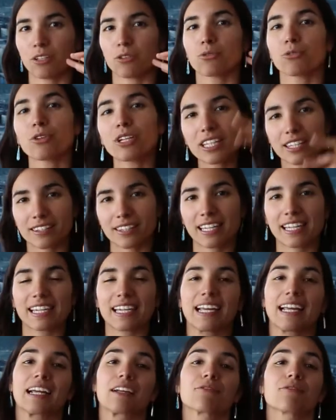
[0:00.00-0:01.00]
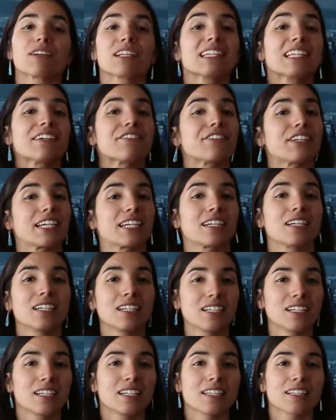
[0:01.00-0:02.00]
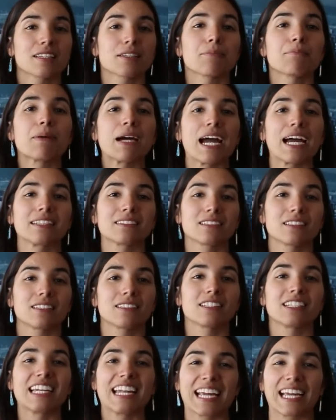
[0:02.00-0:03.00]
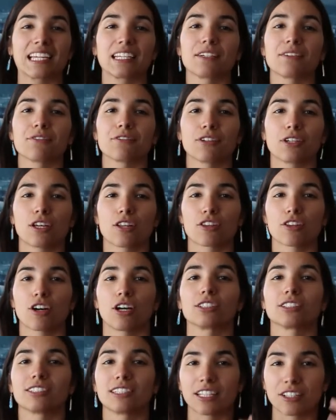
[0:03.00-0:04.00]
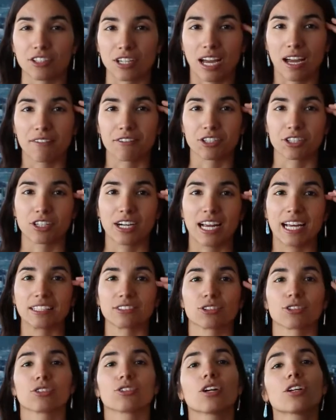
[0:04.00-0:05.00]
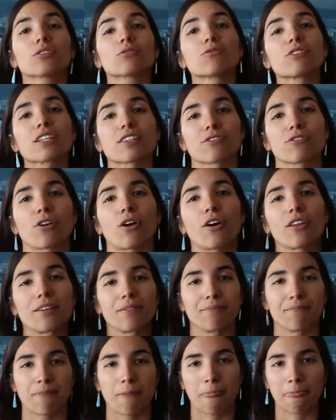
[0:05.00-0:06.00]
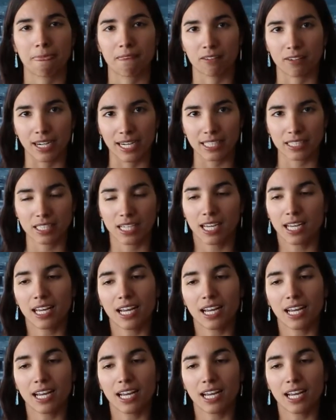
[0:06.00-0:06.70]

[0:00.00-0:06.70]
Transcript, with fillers: rethinking and reliving the bad, the negative thoughts that you have in your head. So don't withdraw them, right?